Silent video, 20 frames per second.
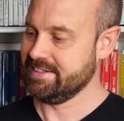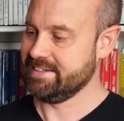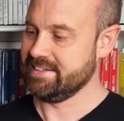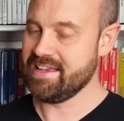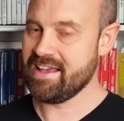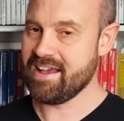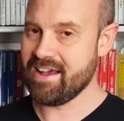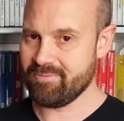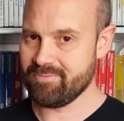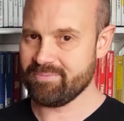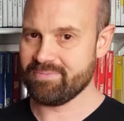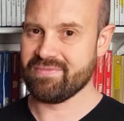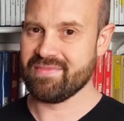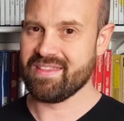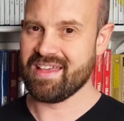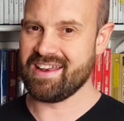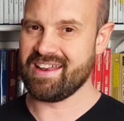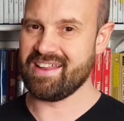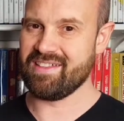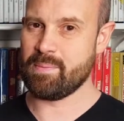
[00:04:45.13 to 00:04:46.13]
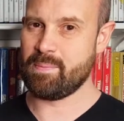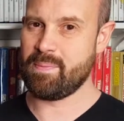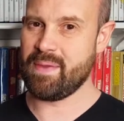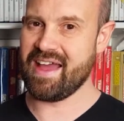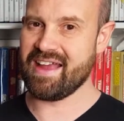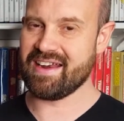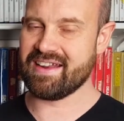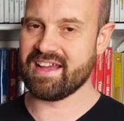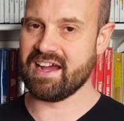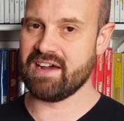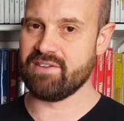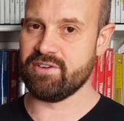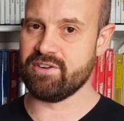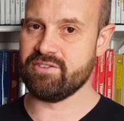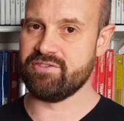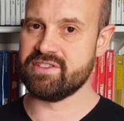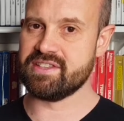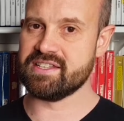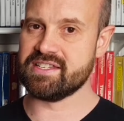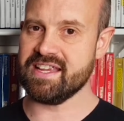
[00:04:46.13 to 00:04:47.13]
Yep, another bad cover
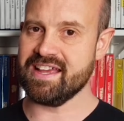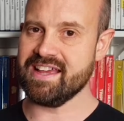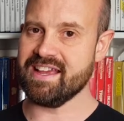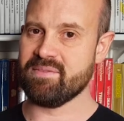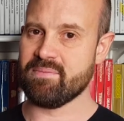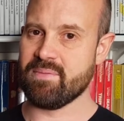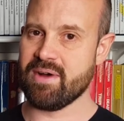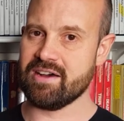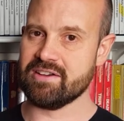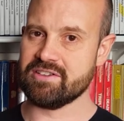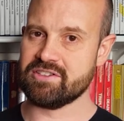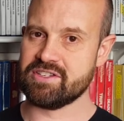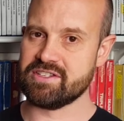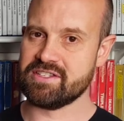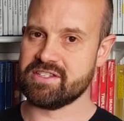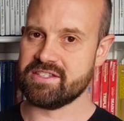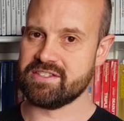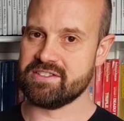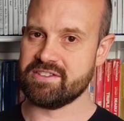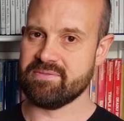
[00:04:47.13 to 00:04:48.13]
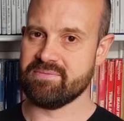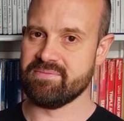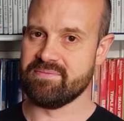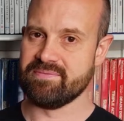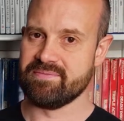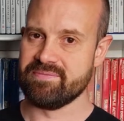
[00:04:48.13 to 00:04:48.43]
for the Sega Master System.